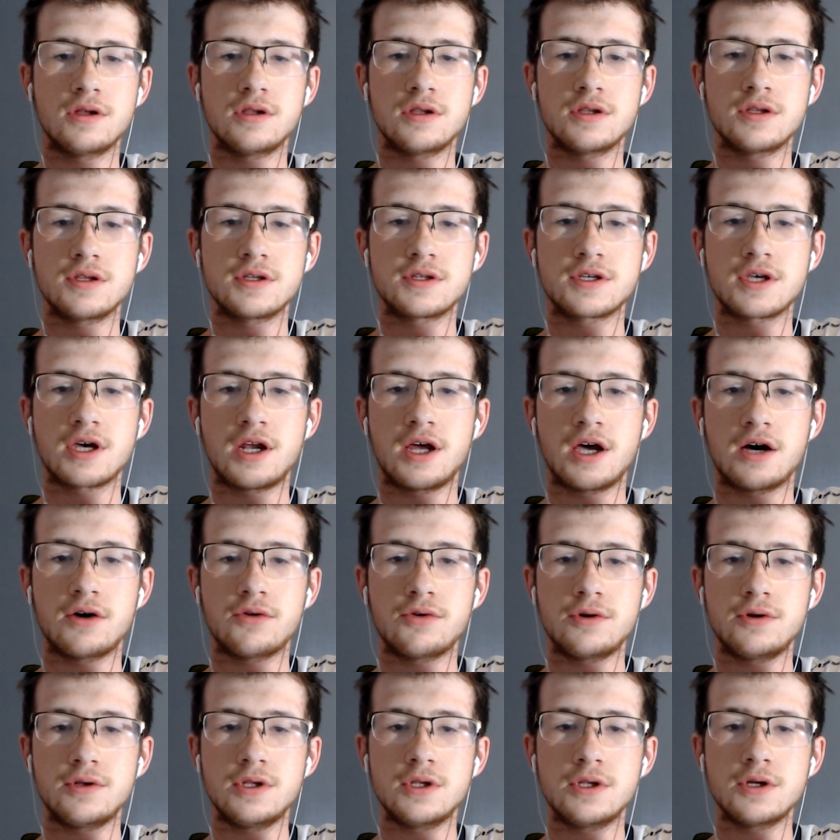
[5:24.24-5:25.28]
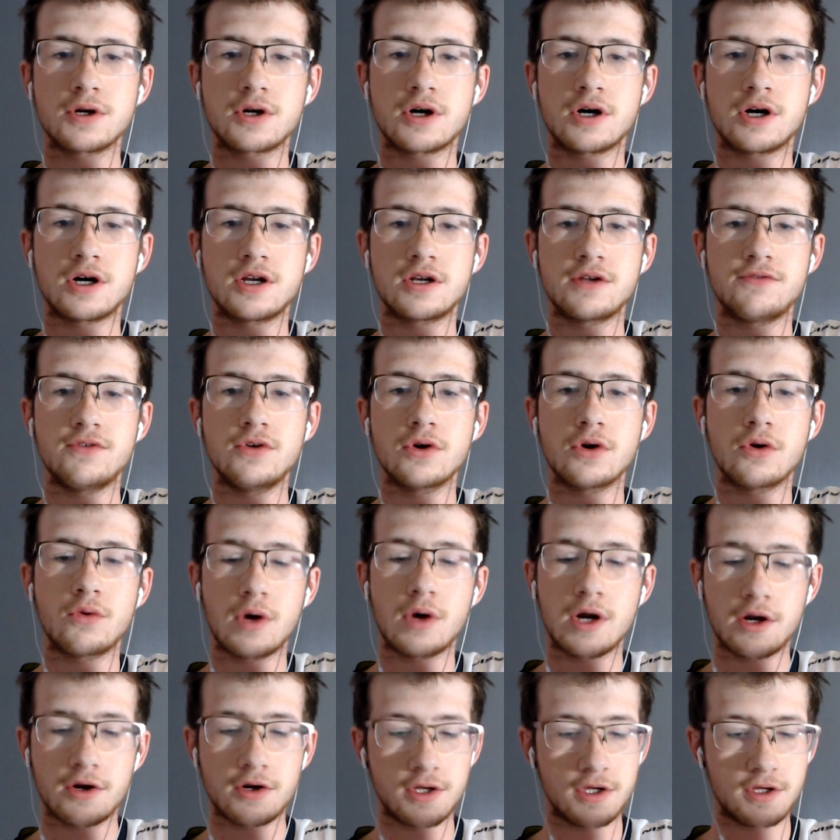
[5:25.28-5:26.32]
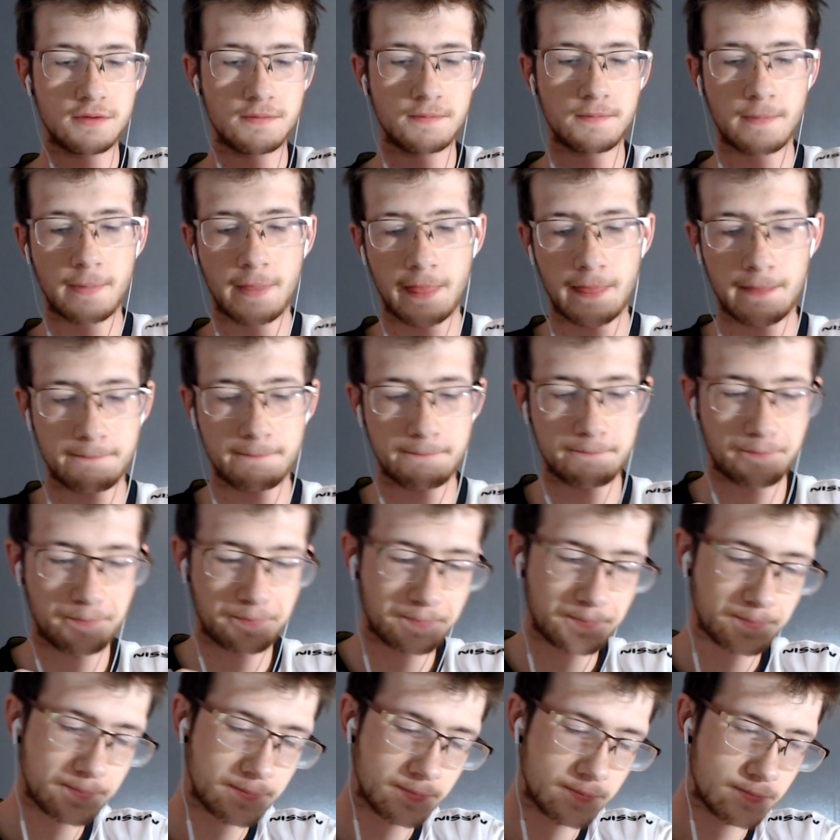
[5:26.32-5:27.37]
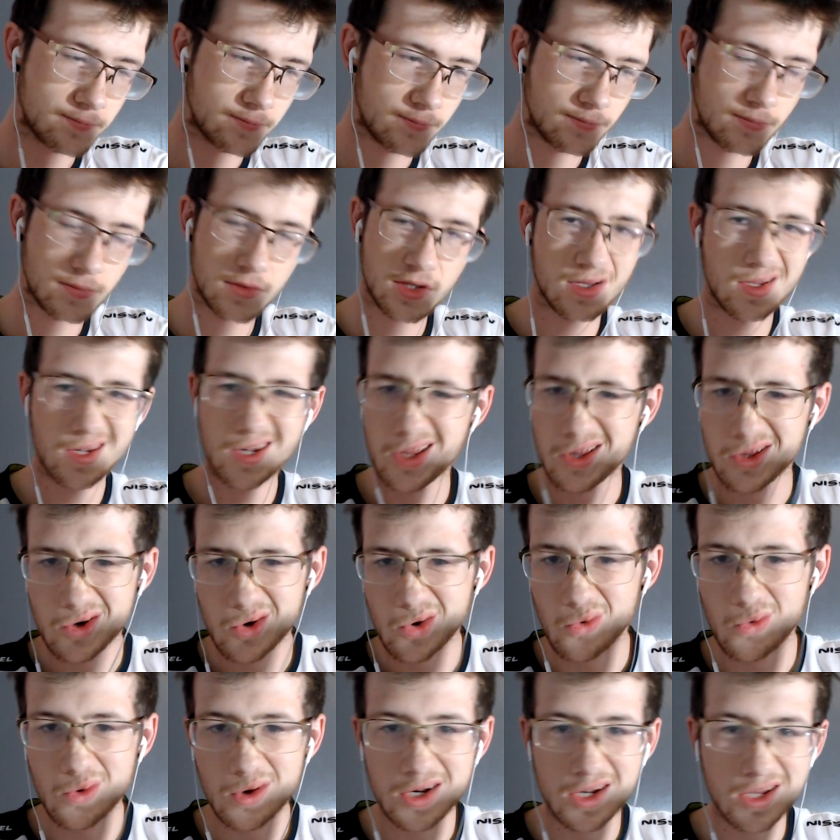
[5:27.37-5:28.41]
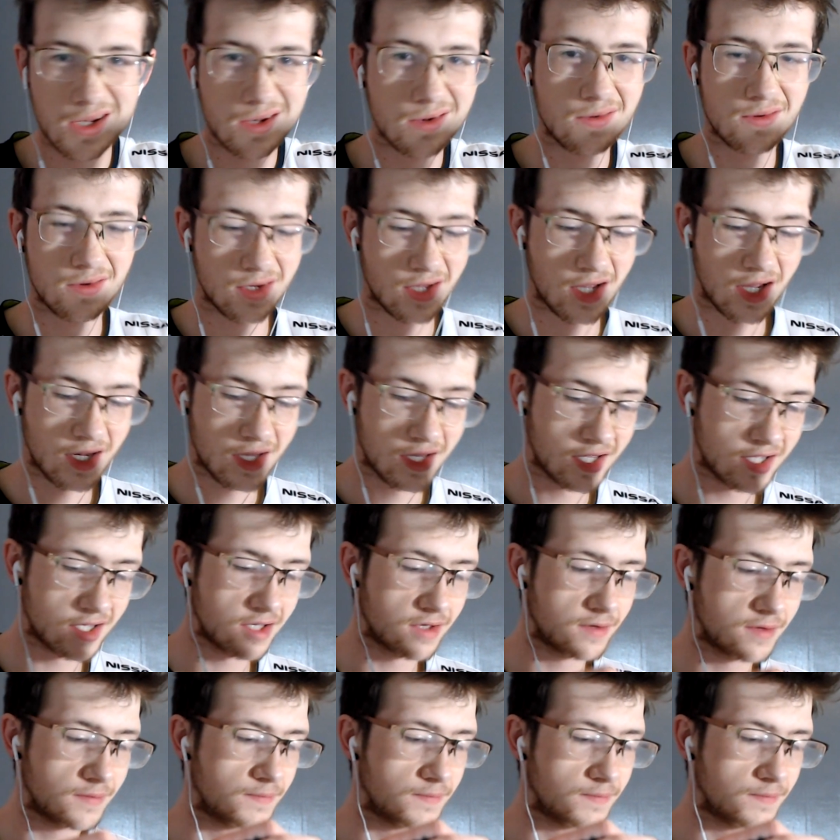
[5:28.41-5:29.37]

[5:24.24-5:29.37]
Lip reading: it's kind of how it would look on if you were wearing it. Another cool one, I kind of like it.